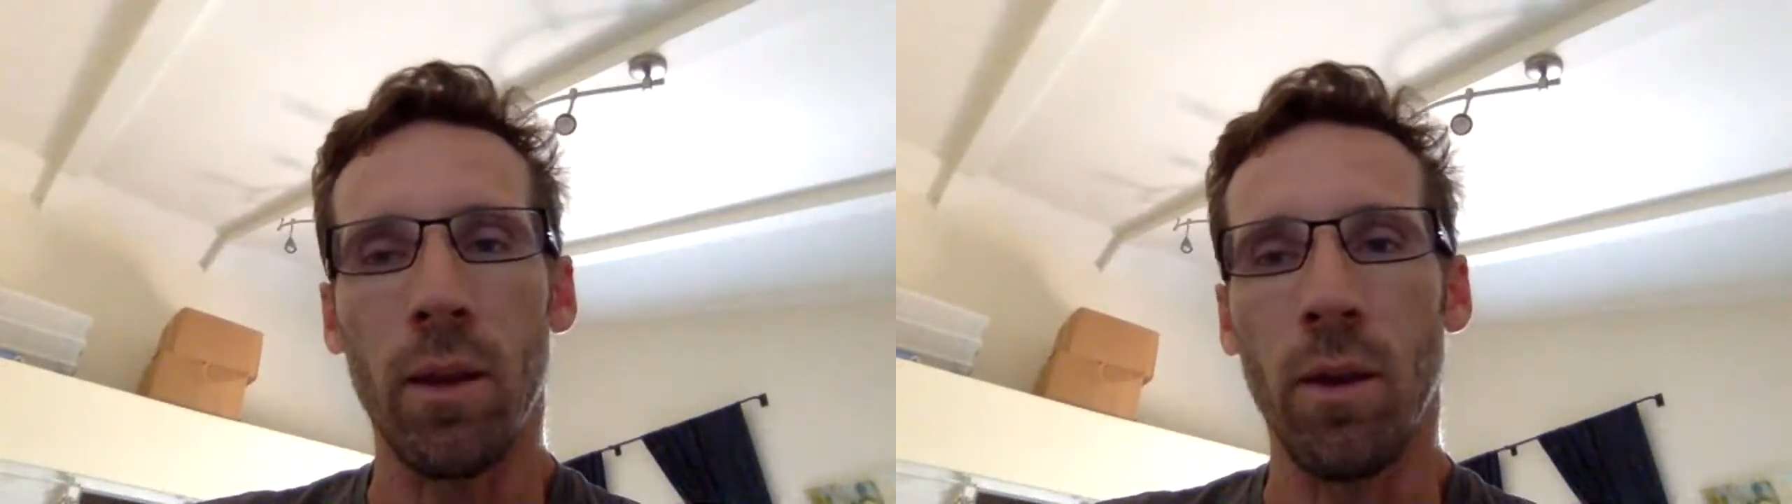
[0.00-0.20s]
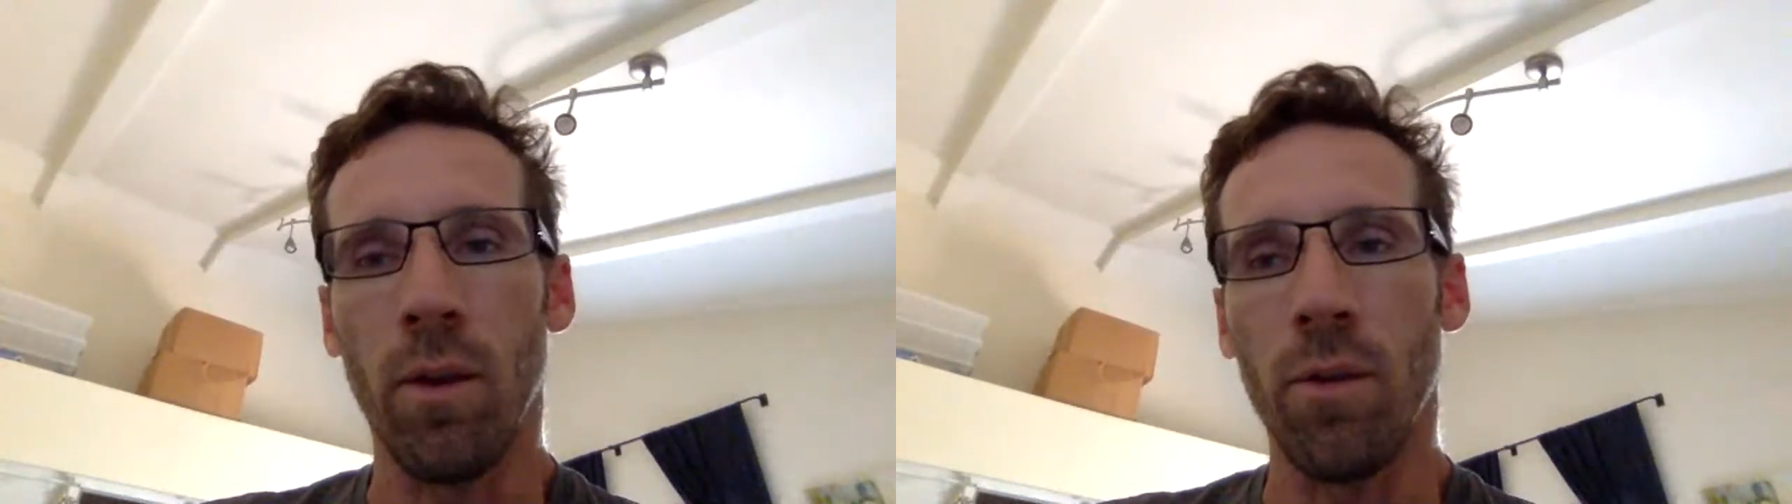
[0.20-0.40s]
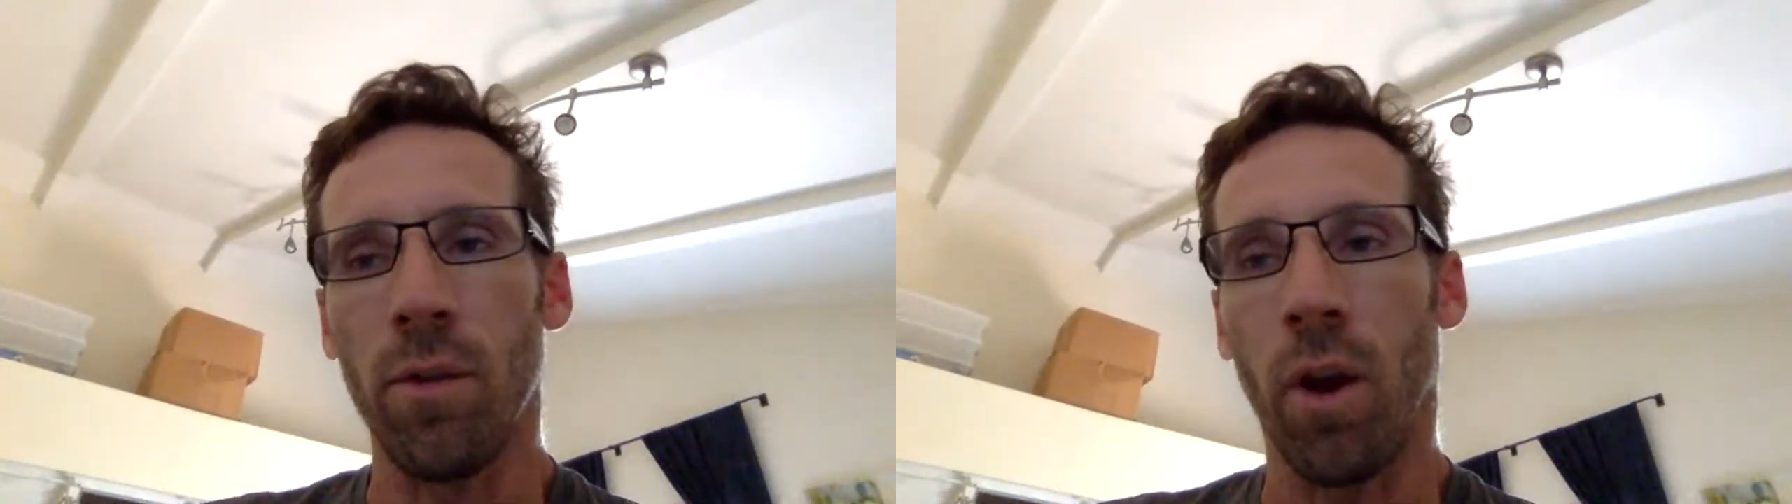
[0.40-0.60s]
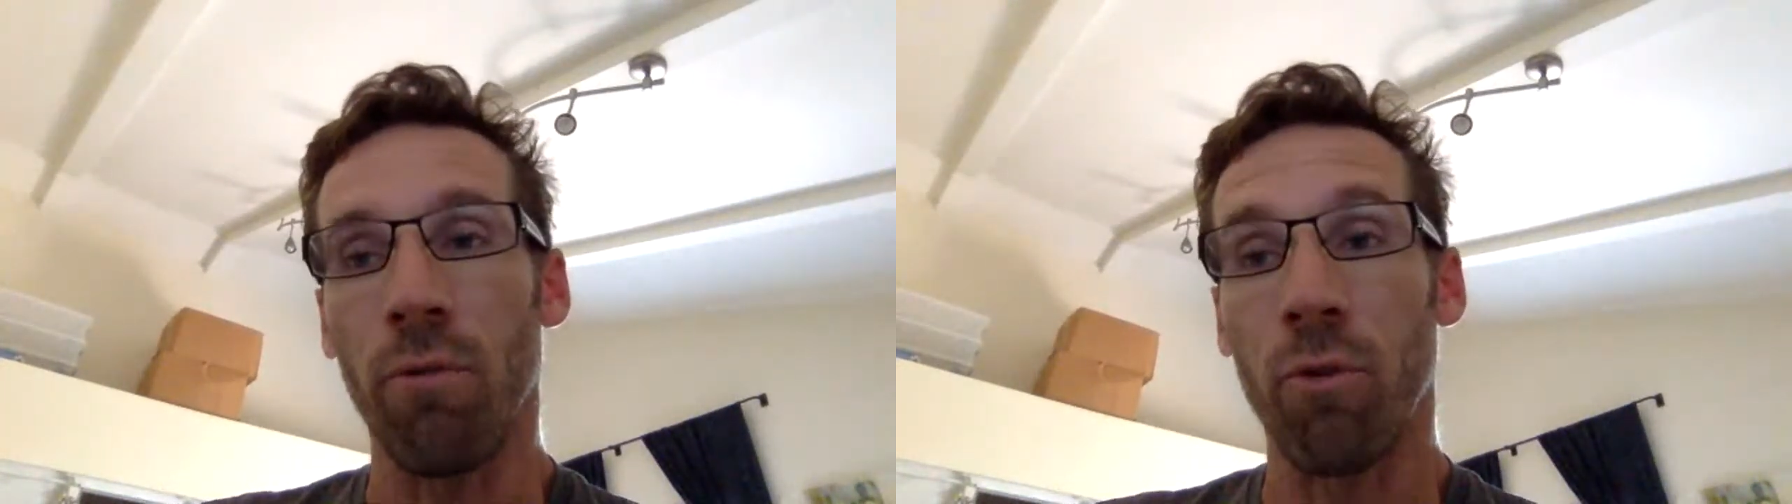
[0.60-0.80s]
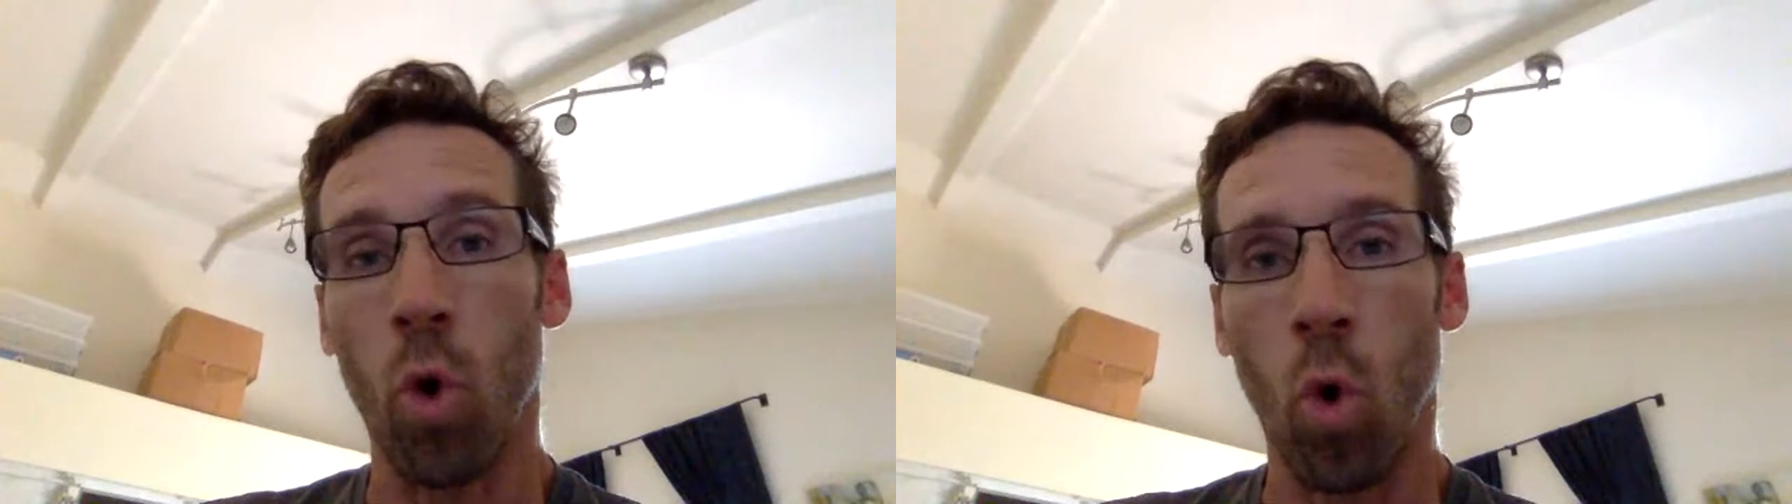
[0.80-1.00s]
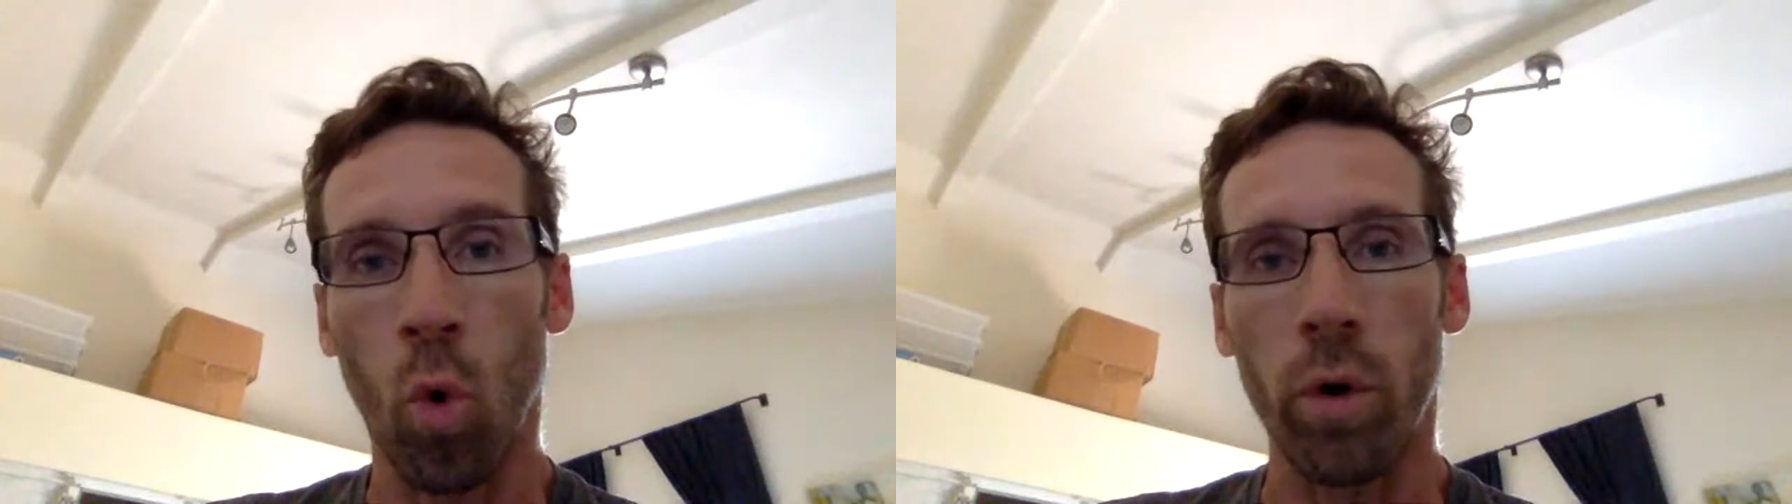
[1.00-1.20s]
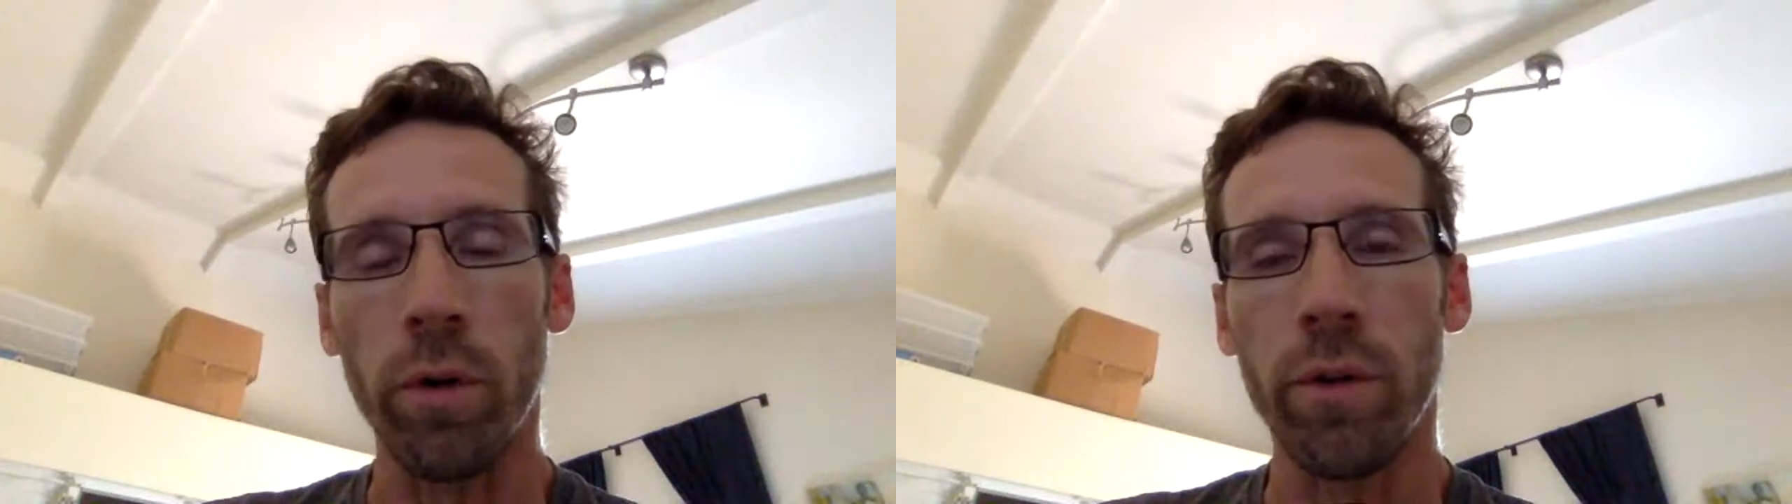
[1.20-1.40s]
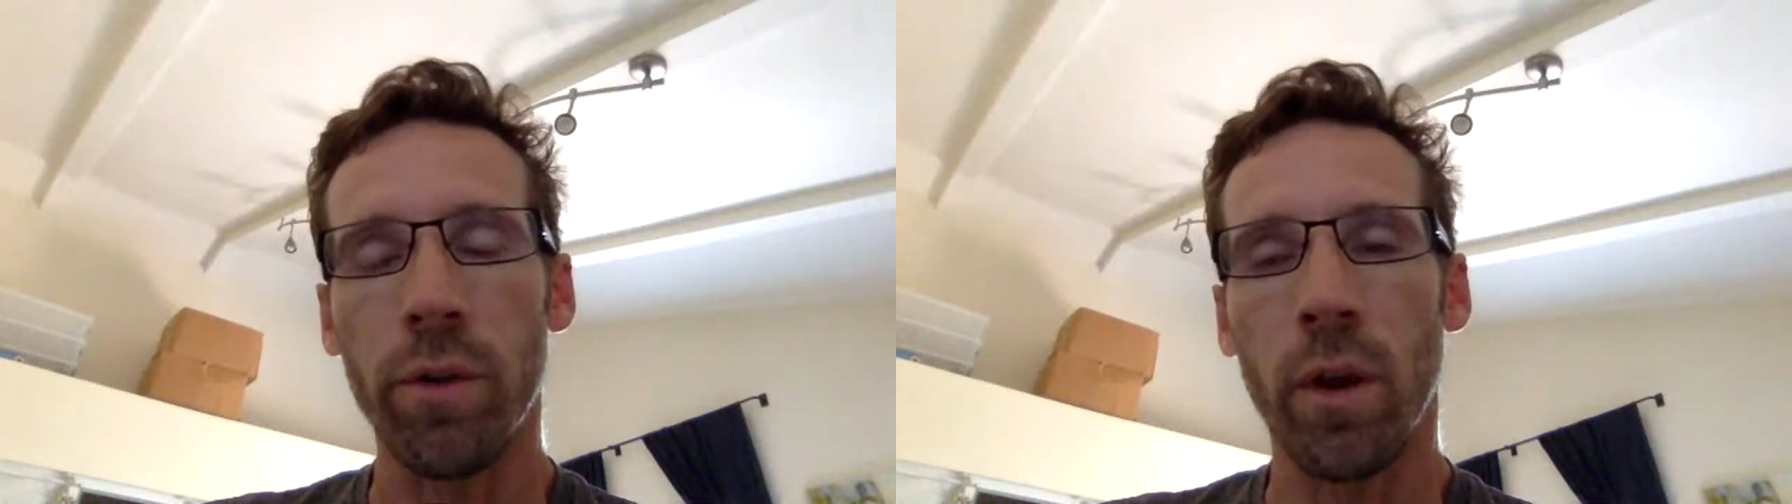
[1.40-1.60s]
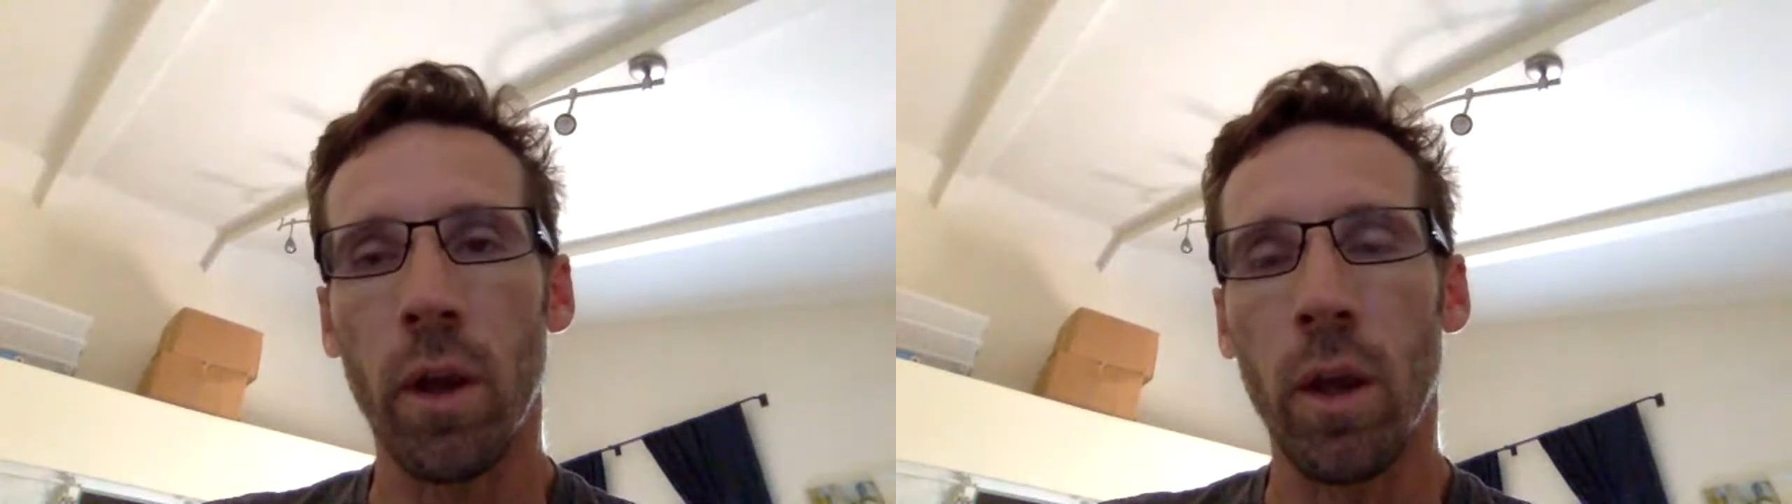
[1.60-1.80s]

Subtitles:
is, of course,